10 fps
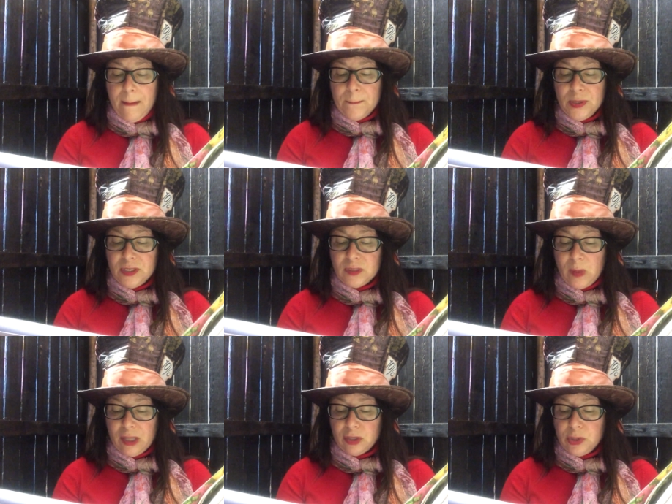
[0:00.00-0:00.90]
put his
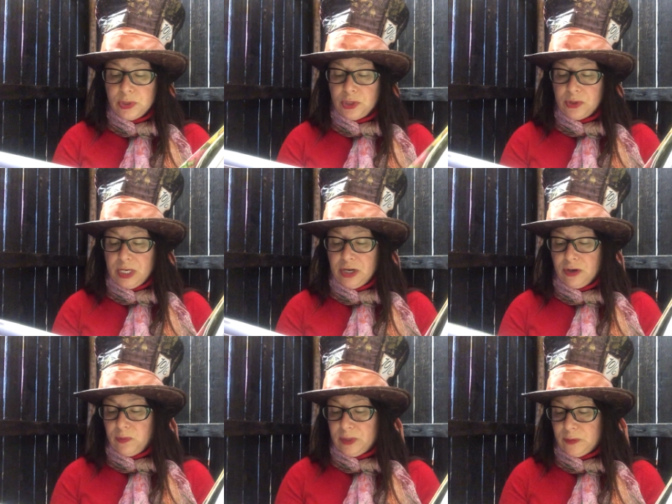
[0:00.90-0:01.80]
mouth close to her ear,
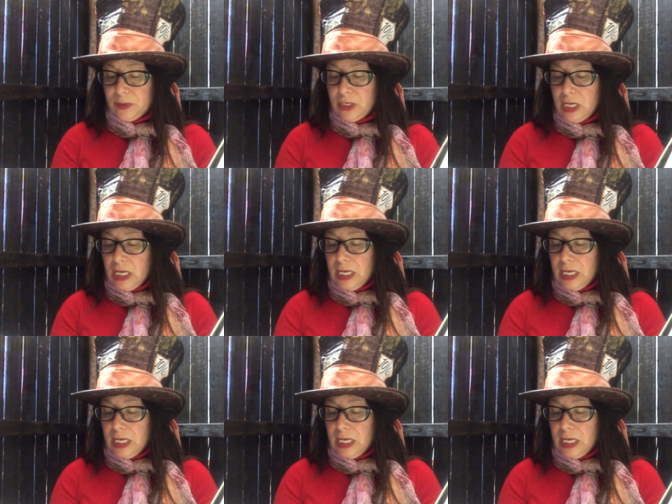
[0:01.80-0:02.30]
and whispered,